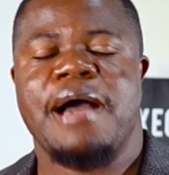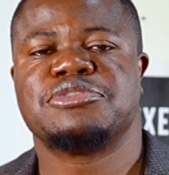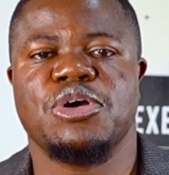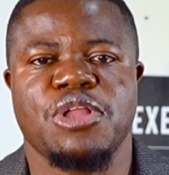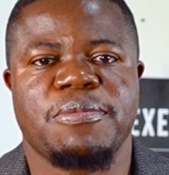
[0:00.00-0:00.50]
I'm
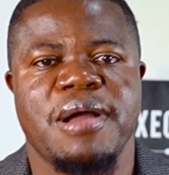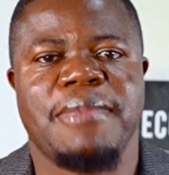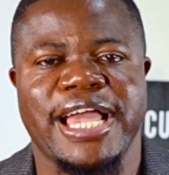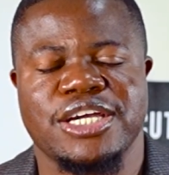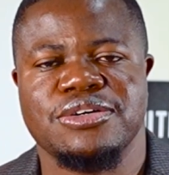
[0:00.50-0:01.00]
Tolulope
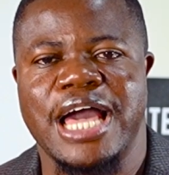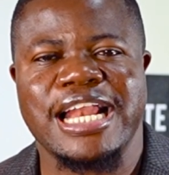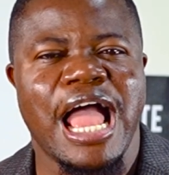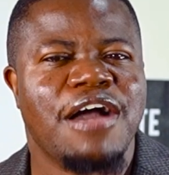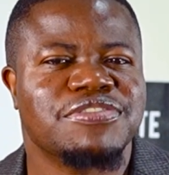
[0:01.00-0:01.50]
Michael,
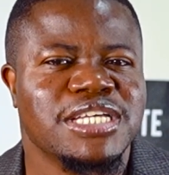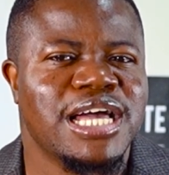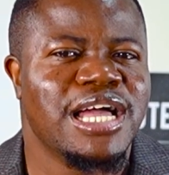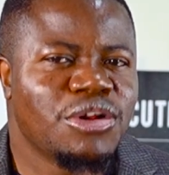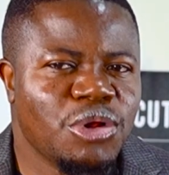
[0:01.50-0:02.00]
and
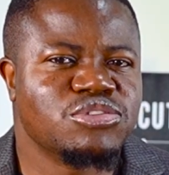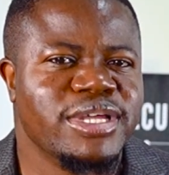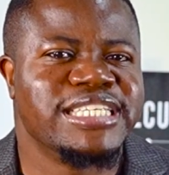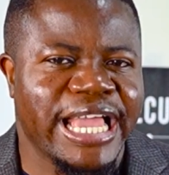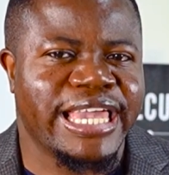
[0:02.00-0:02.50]
after close
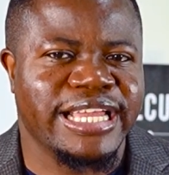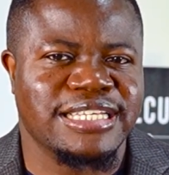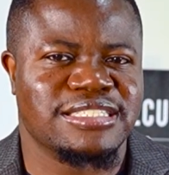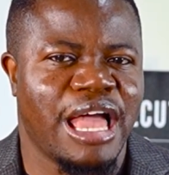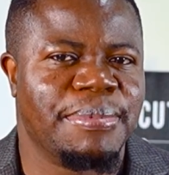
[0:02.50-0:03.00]
to a decade
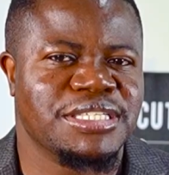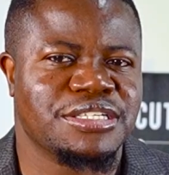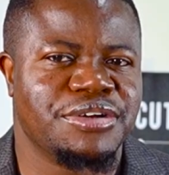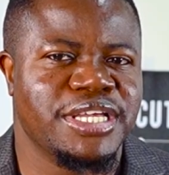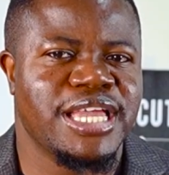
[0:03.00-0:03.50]
in
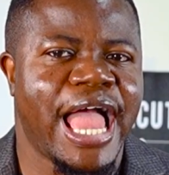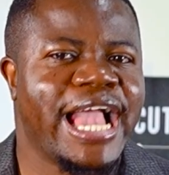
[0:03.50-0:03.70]
cybersecurity,